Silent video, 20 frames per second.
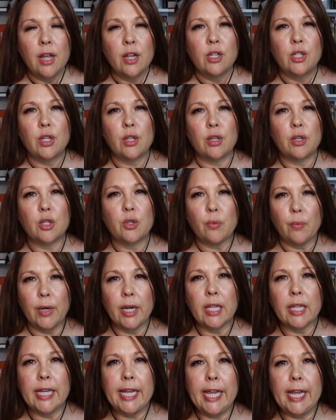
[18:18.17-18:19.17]
So there's
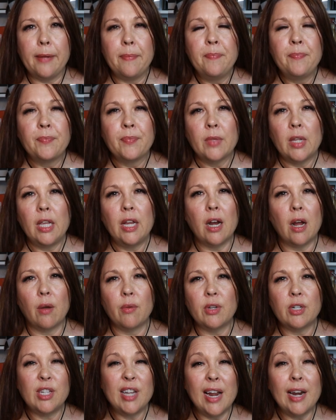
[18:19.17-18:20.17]
really, you know,
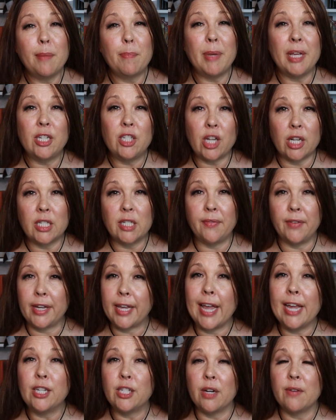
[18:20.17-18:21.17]
there's not a big
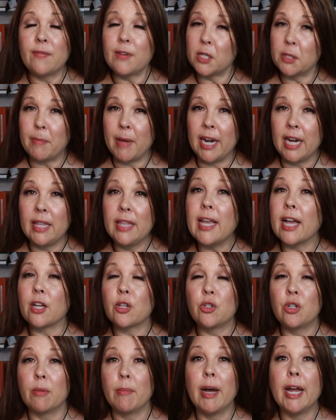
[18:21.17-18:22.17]
justification for spending the
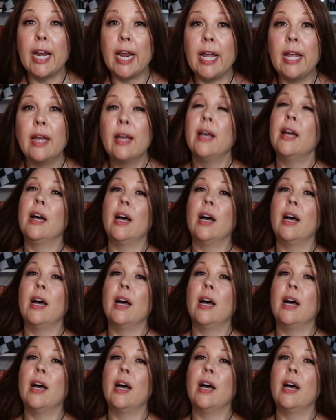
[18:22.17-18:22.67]
extra money.